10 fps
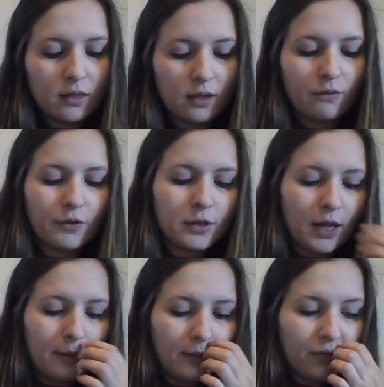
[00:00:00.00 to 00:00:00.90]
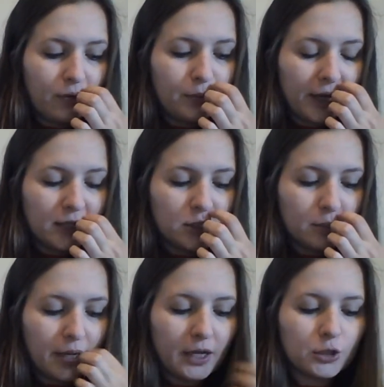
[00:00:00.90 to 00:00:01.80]
thin for climbing from branch to
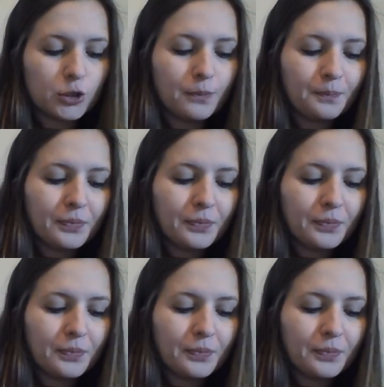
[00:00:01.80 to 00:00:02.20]
branch.